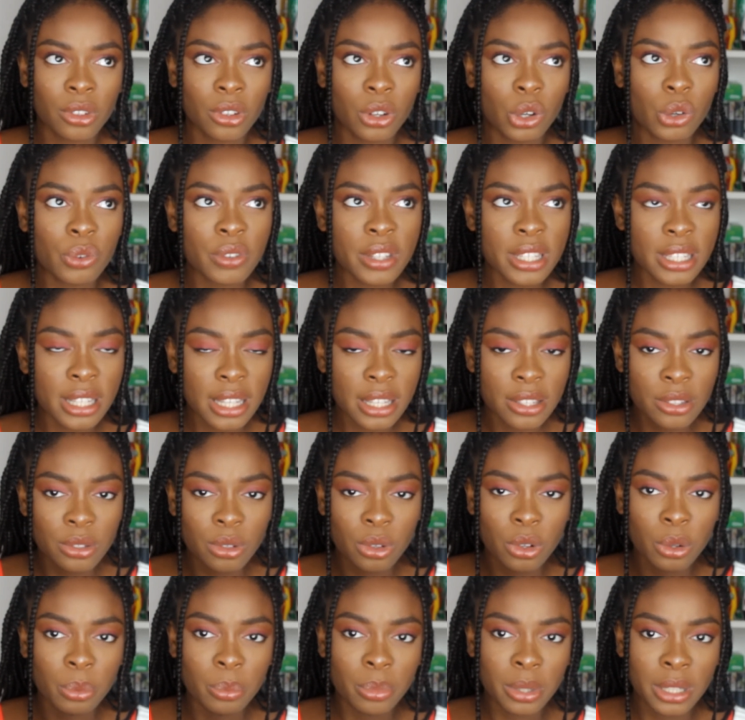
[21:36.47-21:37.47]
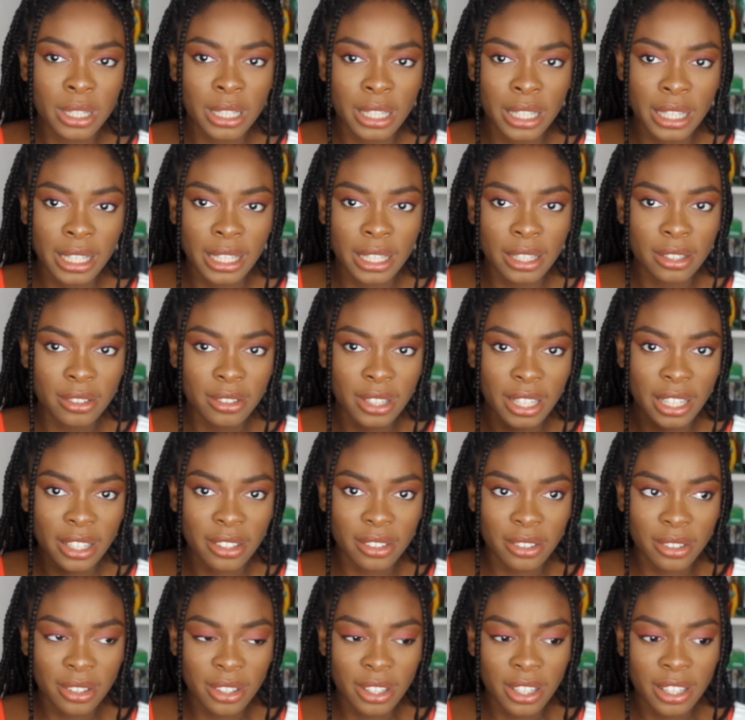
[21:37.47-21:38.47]
Obviously it's not complete like
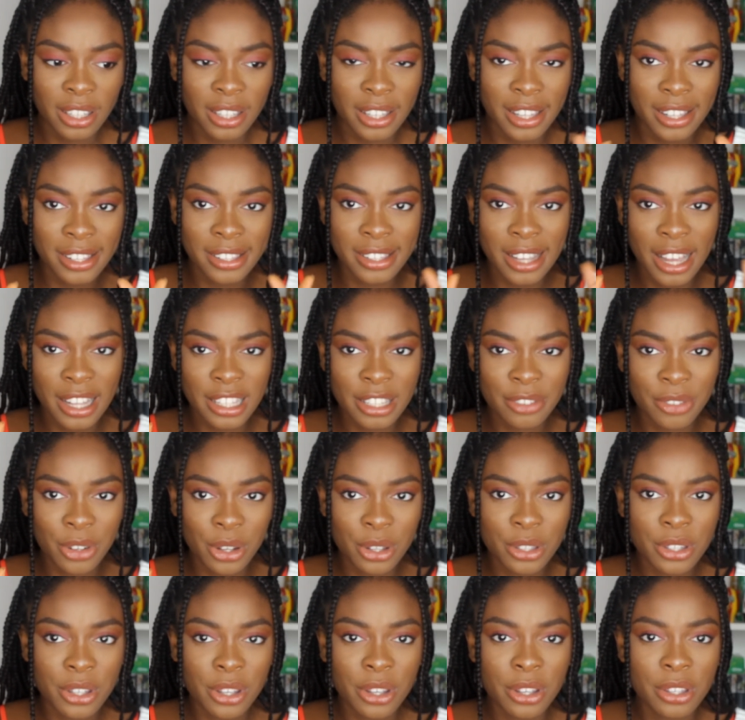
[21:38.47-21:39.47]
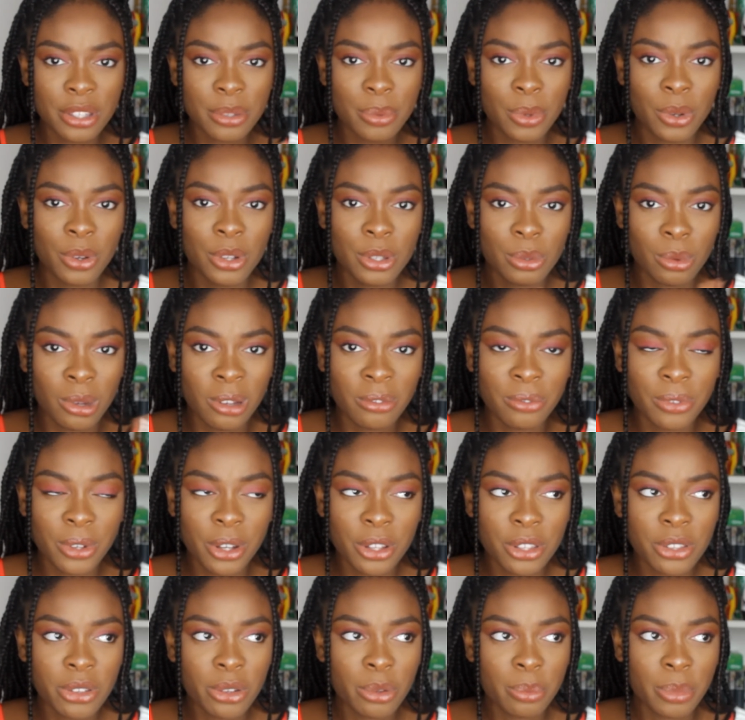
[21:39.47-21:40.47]
exact photos, because one
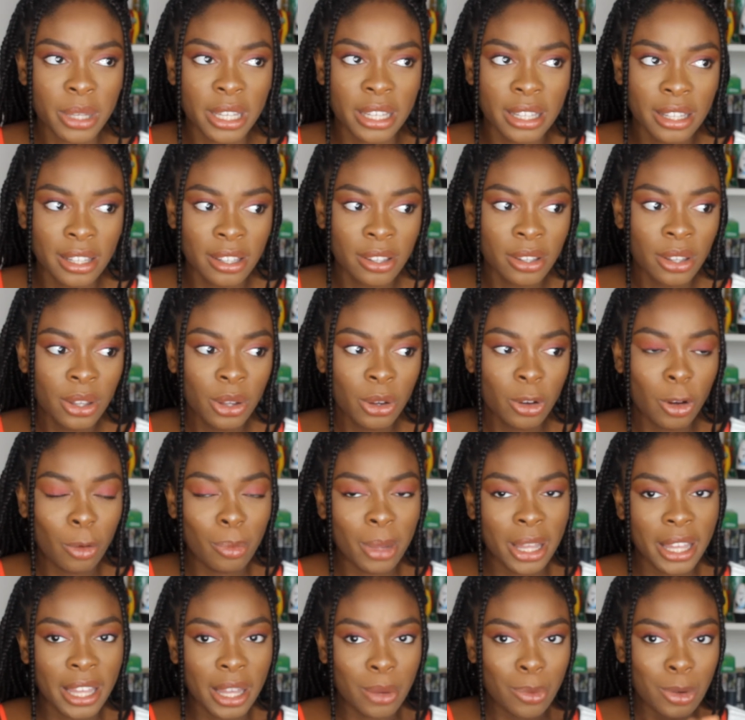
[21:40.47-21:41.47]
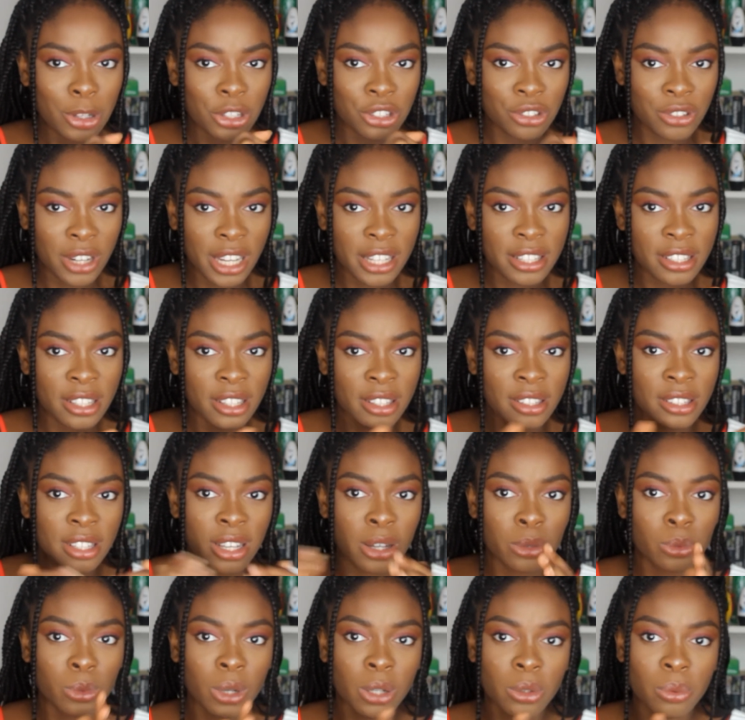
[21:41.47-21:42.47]
photo will be when my hair was straightened
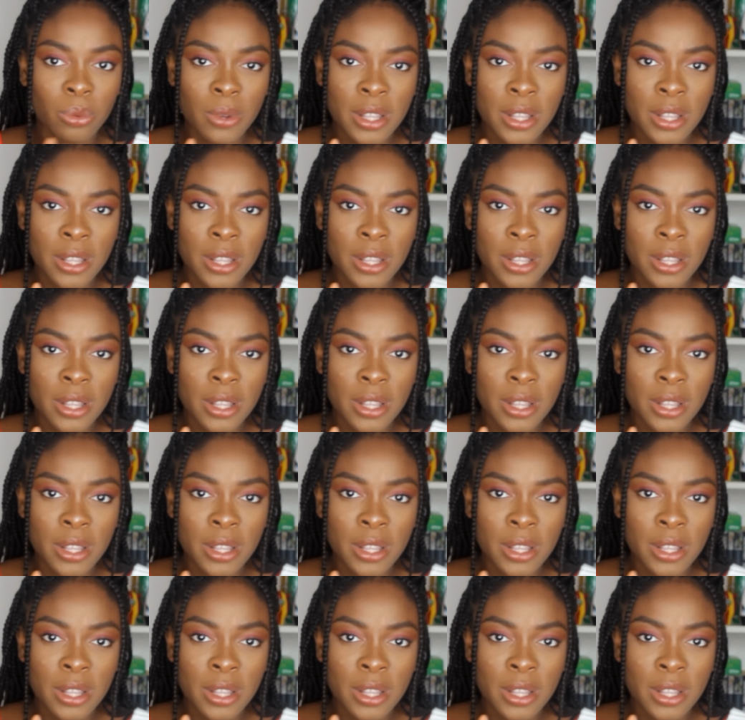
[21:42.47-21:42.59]
and one